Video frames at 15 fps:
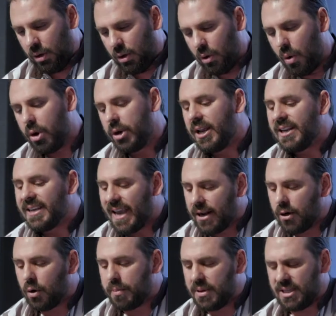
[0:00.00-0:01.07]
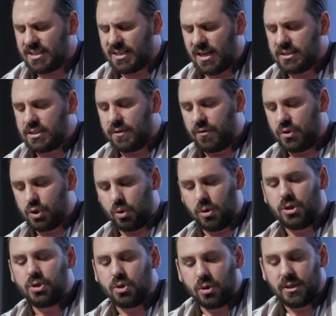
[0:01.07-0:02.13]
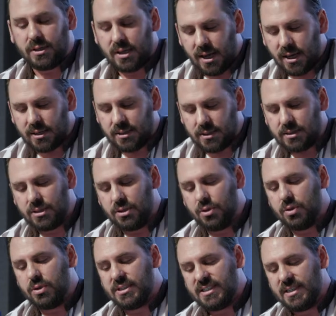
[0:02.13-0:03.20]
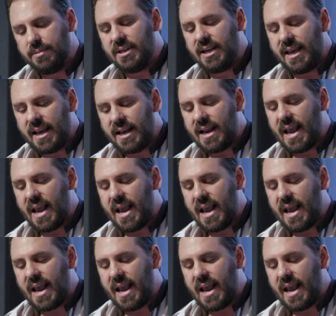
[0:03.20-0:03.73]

quote, it cannot be the task of the zoological garden to simulate an